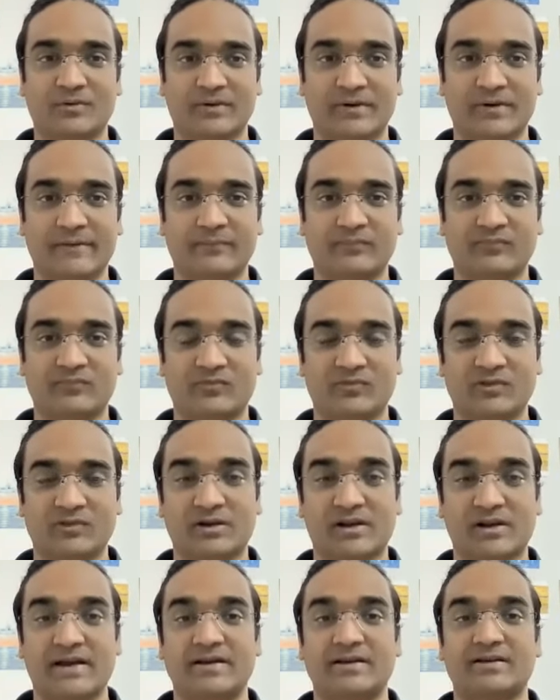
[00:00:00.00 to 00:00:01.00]
Okay.
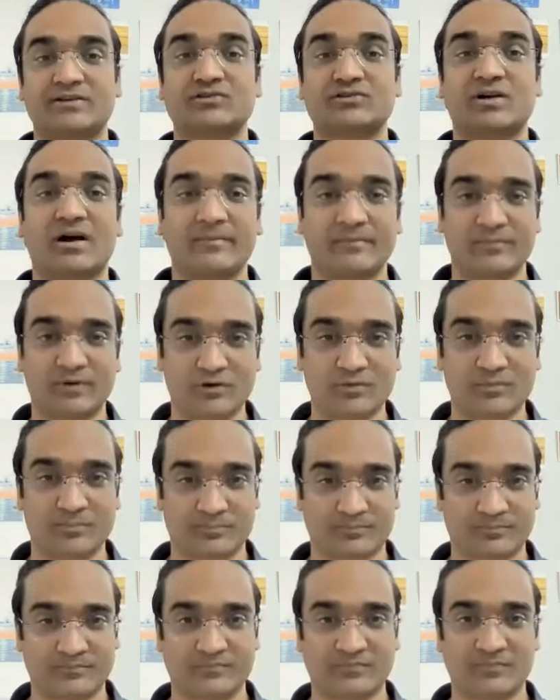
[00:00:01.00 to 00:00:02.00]
The client has calmed
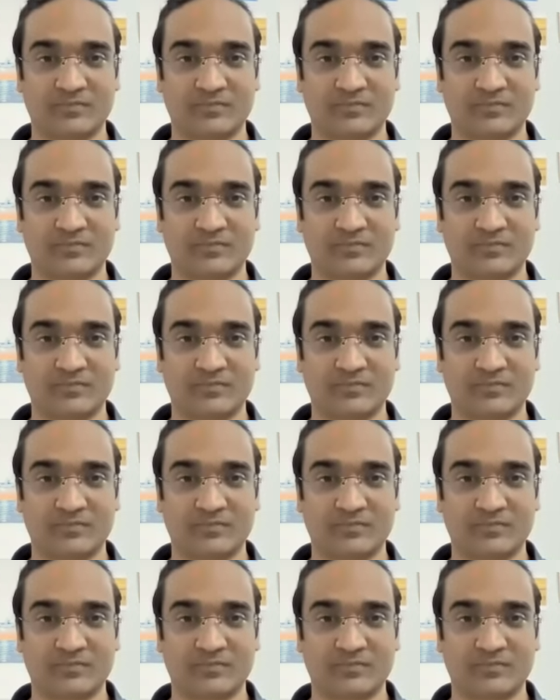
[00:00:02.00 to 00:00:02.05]
down.